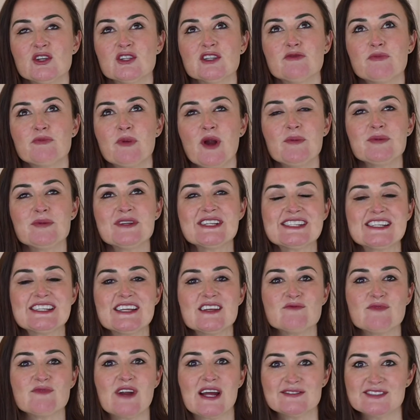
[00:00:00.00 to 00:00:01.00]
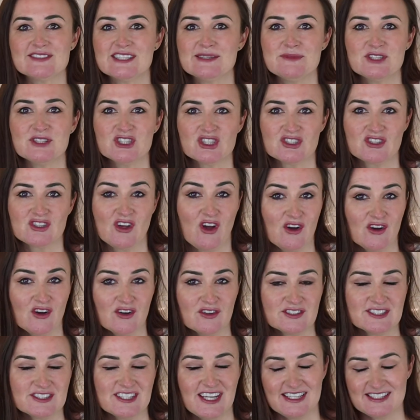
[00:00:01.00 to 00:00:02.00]
have probably seen round images
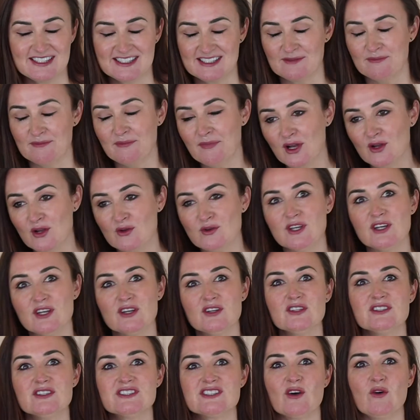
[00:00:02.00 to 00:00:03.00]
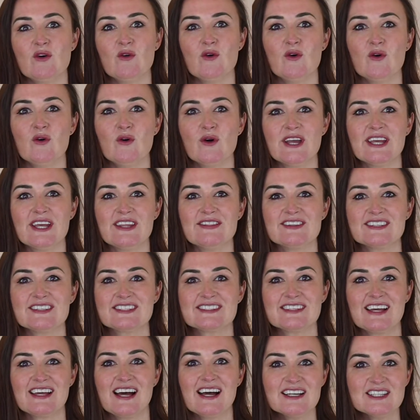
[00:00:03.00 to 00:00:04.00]
on testimonials or in the
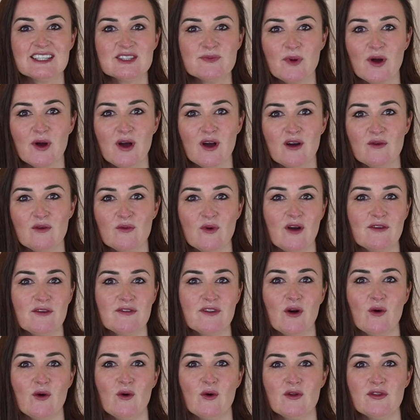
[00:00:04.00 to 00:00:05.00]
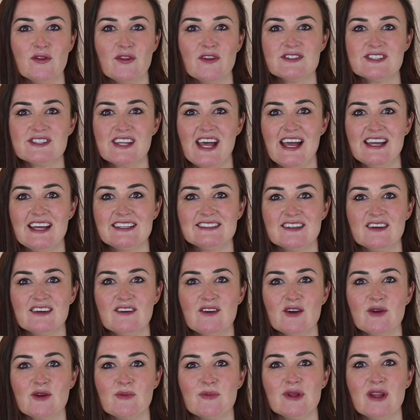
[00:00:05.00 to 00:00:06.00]
sidebar of the author's header
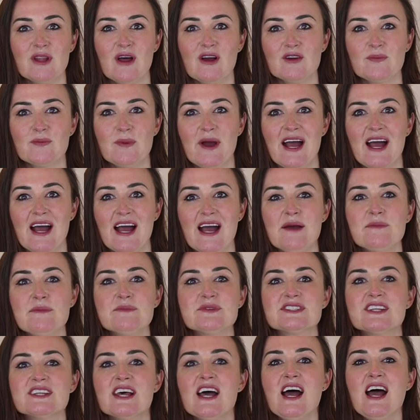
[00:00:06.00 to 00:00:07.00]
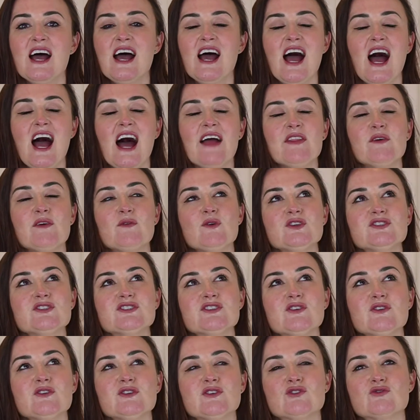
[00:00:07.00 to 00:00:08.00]
on a blog perhaps, and they're
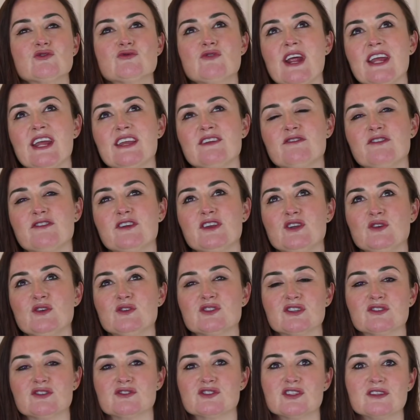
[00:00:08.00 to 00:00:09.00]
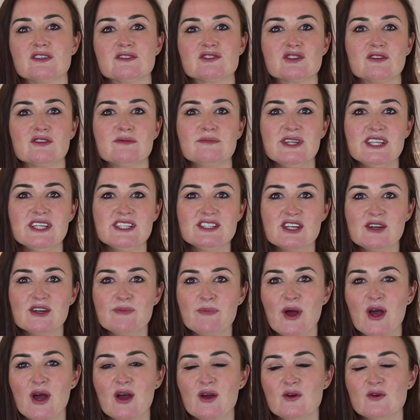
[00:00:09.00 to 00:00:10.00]
also great for use on social media
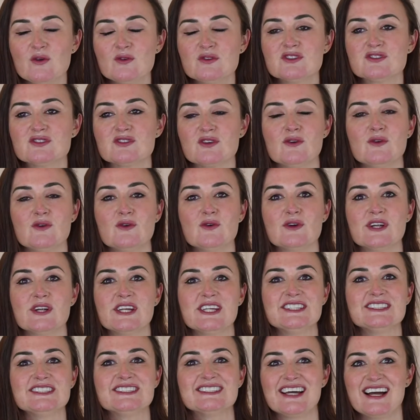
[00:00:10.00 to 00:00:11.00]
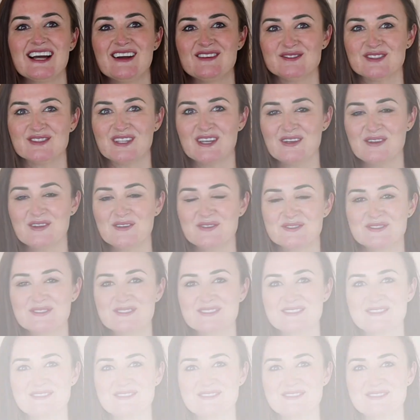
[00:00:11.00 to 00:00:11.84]
posts or in downloads.